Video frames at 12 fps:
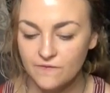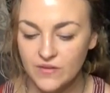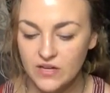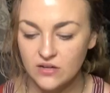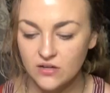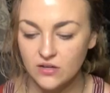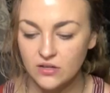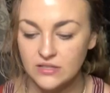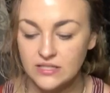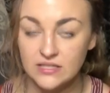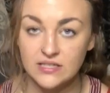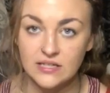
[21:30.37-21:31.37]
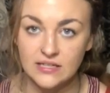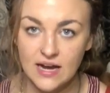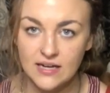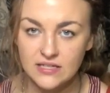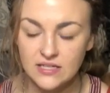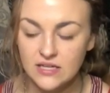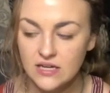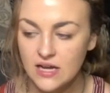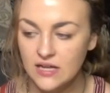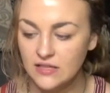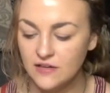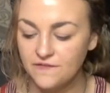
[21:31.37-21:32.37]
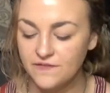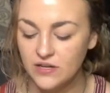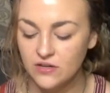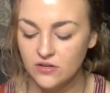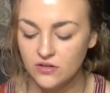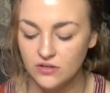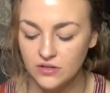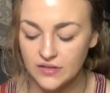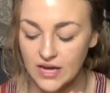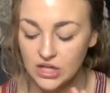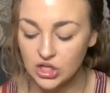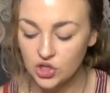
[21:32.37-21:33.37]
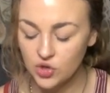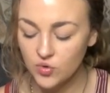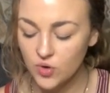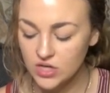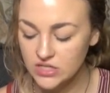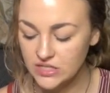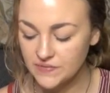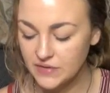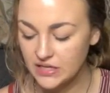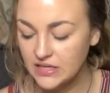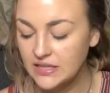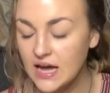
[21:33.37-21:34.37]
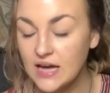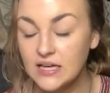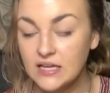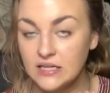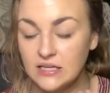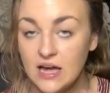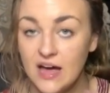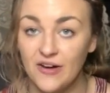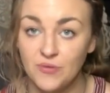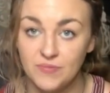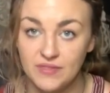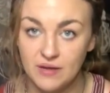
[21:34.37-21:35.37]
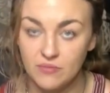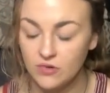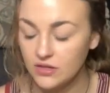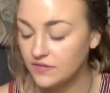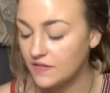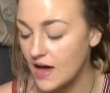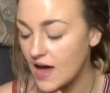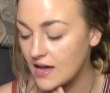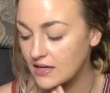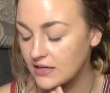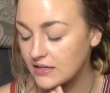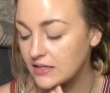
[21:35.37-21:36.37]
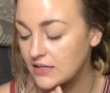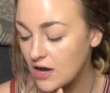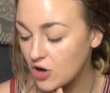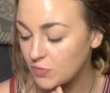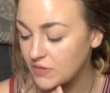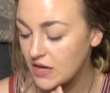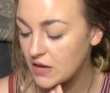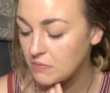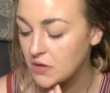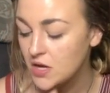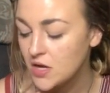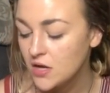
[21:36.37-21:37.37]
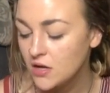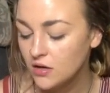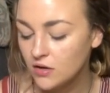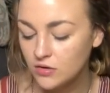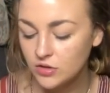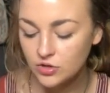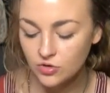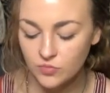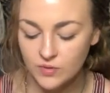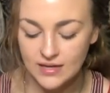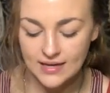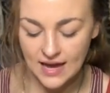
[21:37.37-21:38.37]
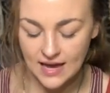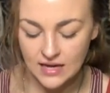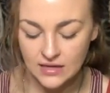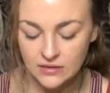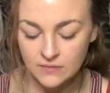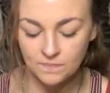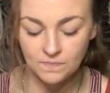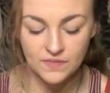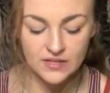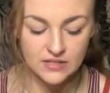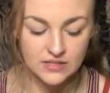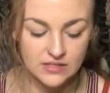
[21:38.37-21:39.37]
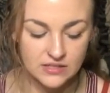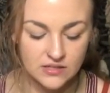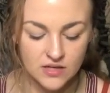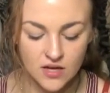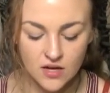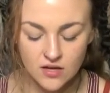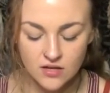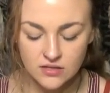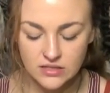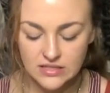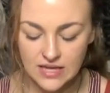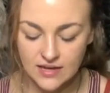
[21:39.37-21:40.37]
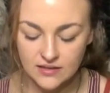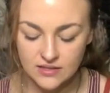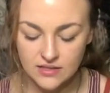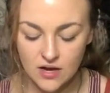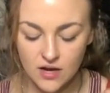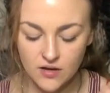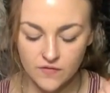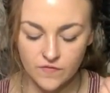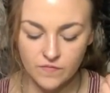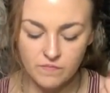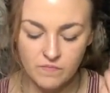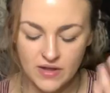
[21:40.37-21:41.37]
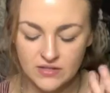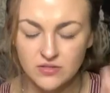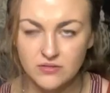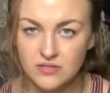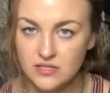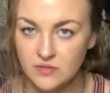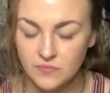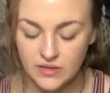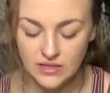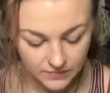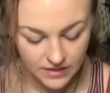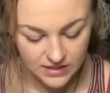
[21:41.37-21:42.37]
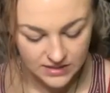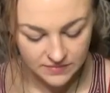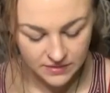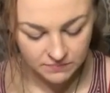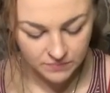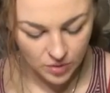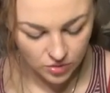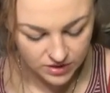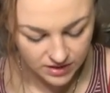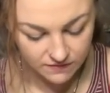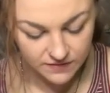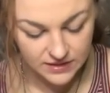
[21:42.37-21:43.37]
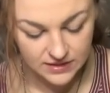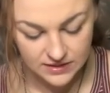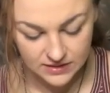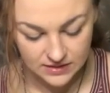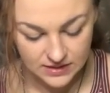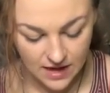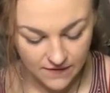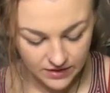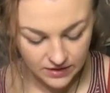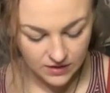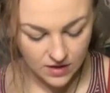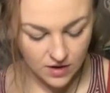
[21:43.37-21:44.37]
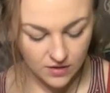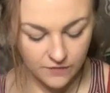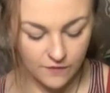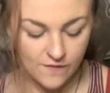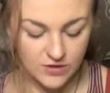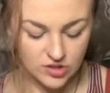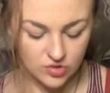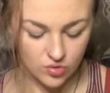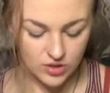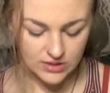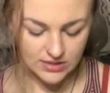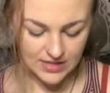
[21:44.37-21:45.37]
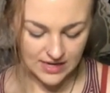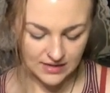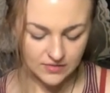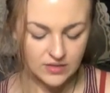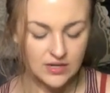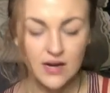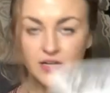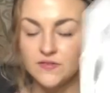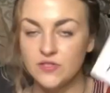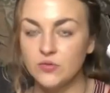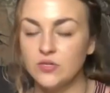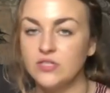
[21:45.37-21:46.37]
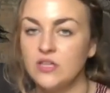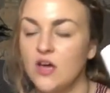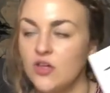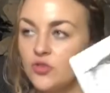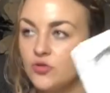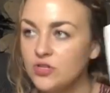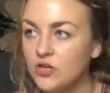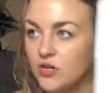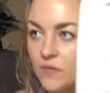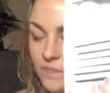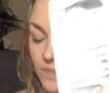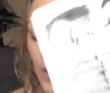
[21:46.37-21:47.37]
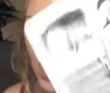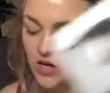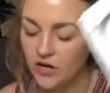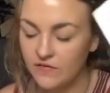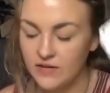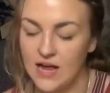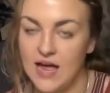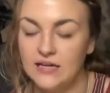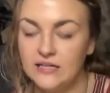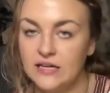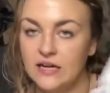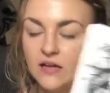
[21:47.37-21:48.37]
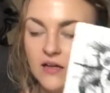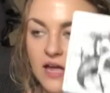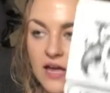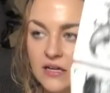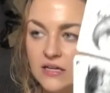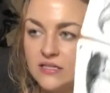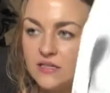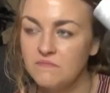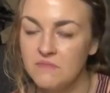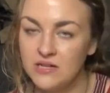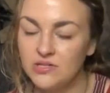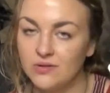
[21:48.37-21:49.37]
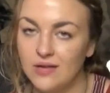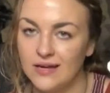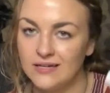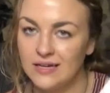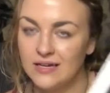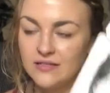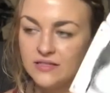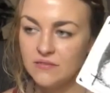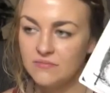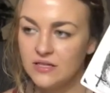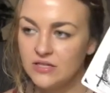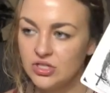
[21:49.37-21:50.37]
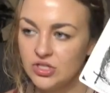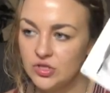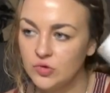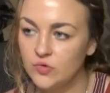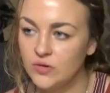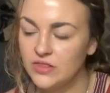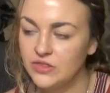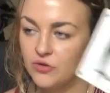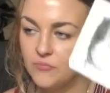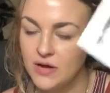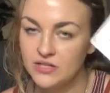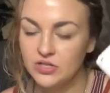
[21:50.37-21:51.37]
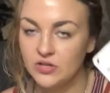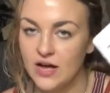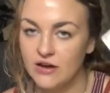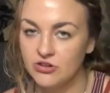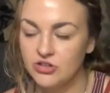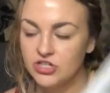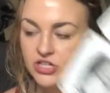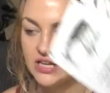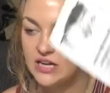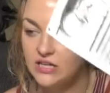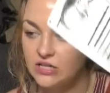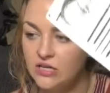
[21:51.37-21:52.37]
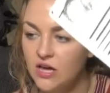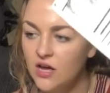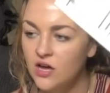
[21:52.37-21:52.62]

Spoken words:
feel disconnected, and they feel that you are somebody that can help them with that and can help them, you know, regain this sense of mental stability. Because I mean, both of these Seven of Swords and the Nine of Swords, those are part of an ending, and it's a mental ending. It's something to do with your mental energy and